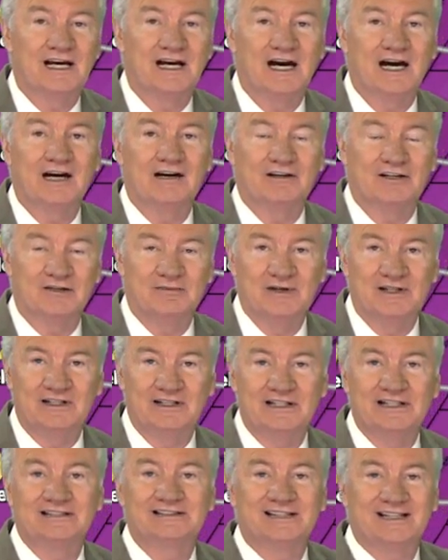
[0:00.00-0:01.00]
higher
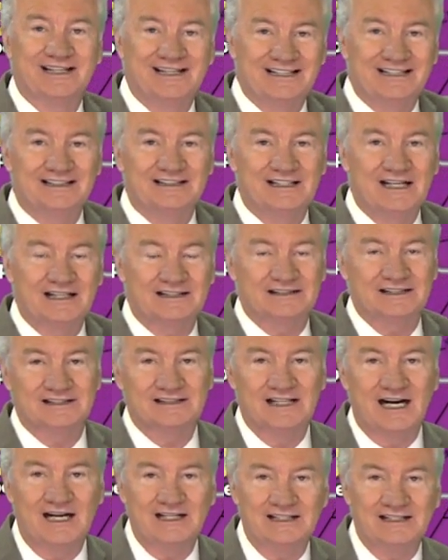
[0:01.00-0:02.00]
humidities, the heat index is
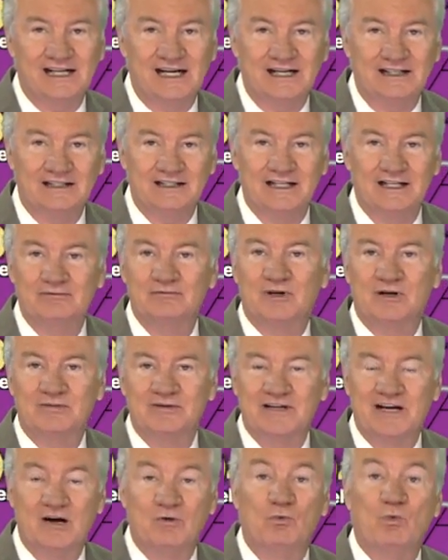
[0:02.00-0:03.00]
98 in
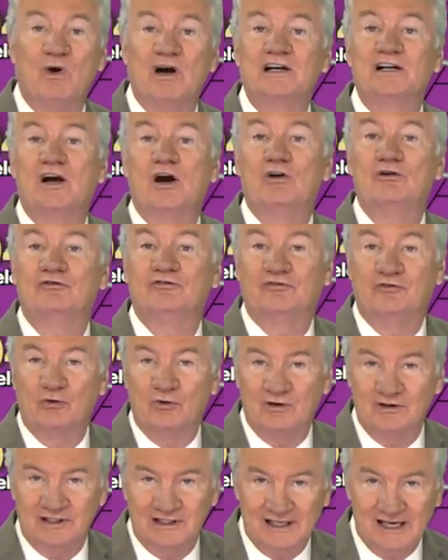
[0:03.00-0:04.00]
Birmingham,
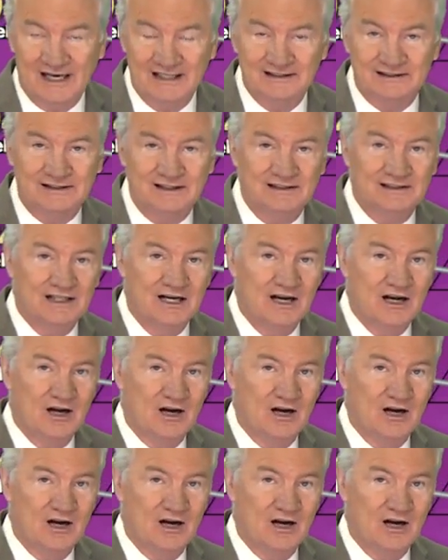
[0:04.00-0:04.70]
104 in Gadsden,